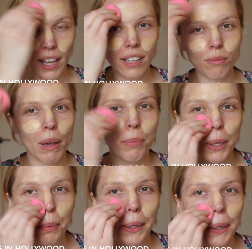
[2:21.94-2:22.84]
And my
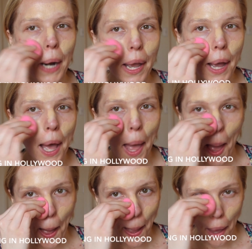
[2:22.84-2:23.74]
beauty blender I
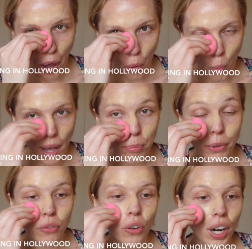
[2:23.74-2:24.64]
got wet
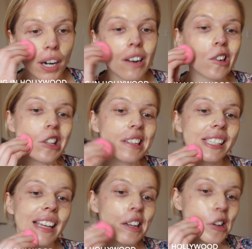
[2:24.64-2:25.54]
before under the
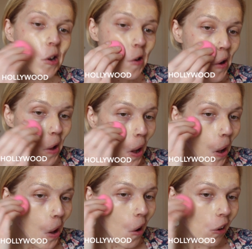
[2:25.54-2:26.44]
sink
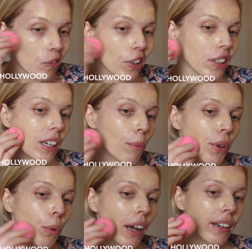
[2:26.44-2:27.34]
and filled it up
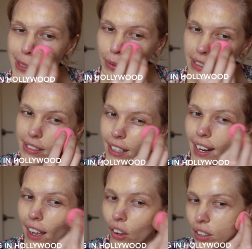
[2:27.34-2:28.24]
with water, squeezed it
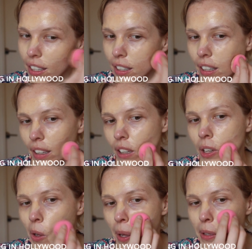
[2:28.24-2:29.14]
out
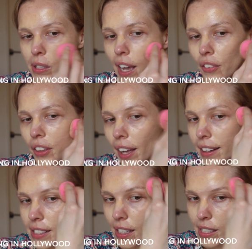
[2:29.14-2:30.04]
the
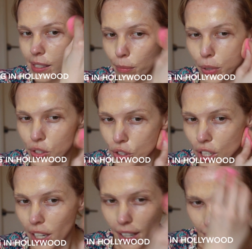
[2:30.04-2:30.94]
excess
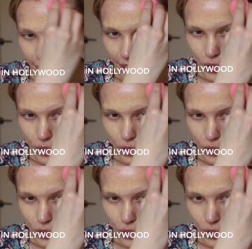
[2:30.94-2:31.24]
moisture, and then I